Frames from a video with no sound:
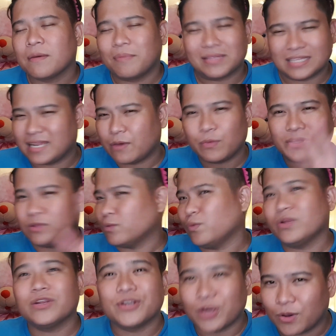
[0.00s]
But then we
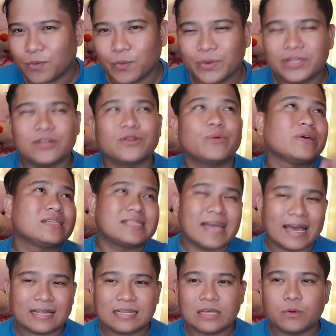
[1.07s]
don't know. We don't know
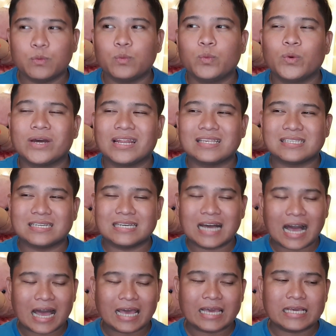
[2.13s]
exactly what is the
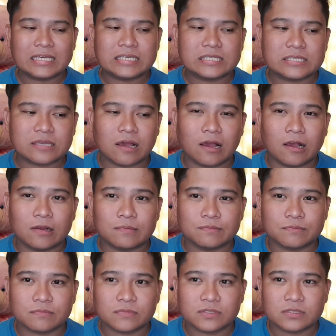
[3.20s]
guy's
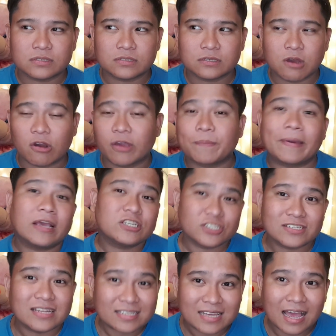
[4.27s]

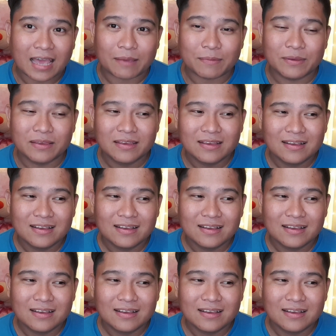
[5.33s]
occupation at the time.